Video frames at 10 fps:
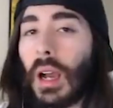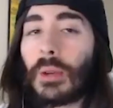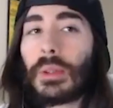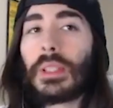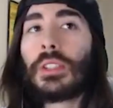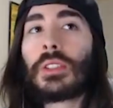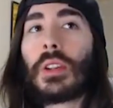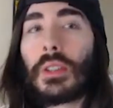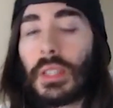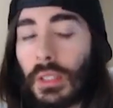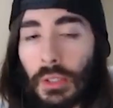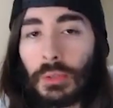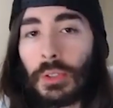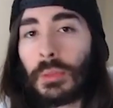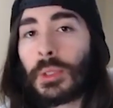I really just don't get
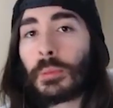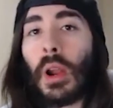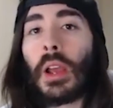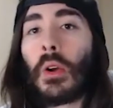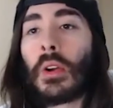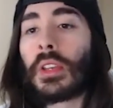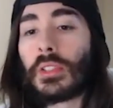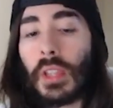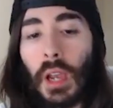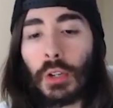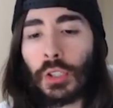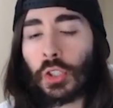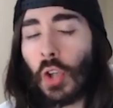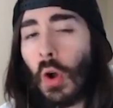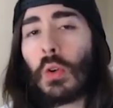YouTube's priorities. They are
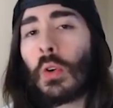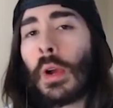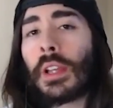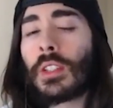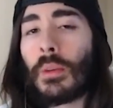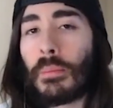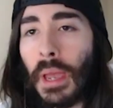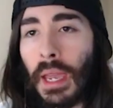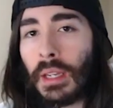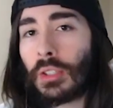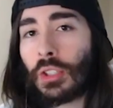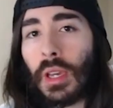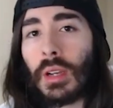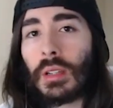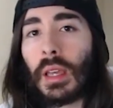so quick to ban a
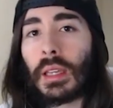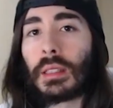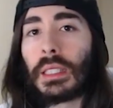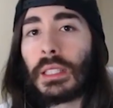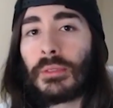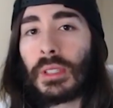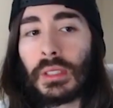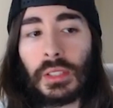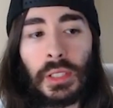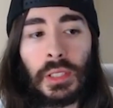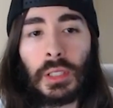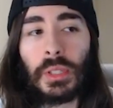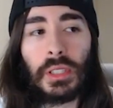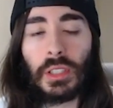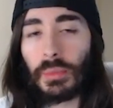channel like LeafyIsHere
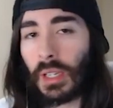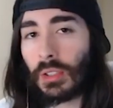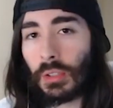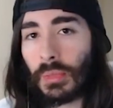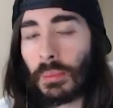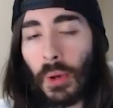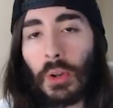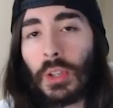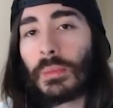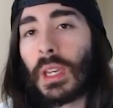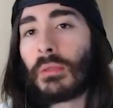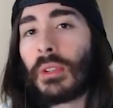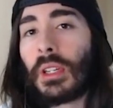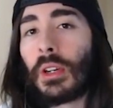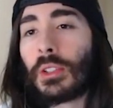because he made too many Pokimane
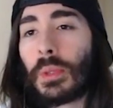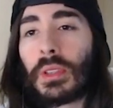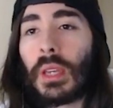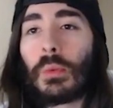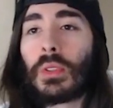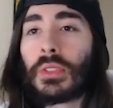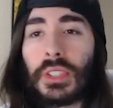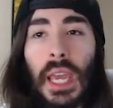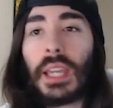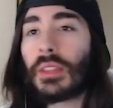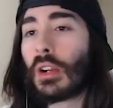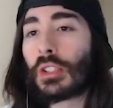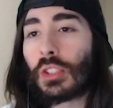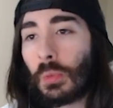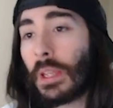videos, but they will take their
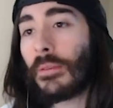sweet